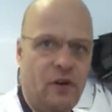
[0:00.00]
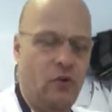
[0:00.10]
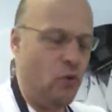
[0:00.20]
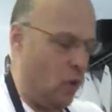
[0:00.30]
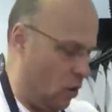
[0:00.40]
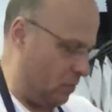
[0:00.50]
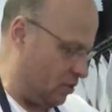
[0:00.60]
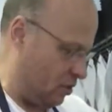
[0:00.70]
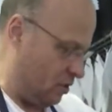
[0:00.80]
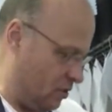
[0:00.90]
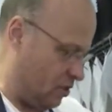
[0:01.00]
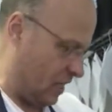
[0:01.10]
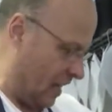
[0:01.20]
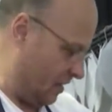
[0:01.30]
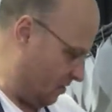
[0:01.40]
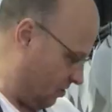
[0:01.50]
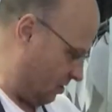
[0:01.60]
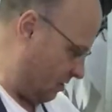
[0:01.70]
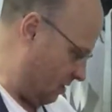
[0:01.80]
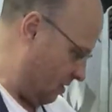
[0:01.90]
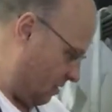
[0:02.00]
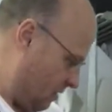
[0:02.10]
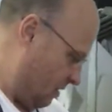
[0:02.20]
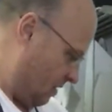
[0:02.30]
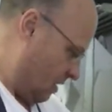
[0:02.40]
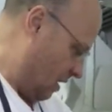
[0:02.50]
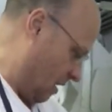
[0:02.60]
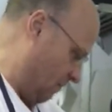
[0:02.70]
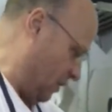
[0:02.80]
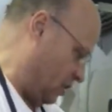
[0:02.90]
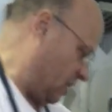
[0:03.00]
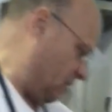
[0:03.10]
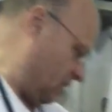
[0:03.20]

very lovely. Very well matured steaks. Okay.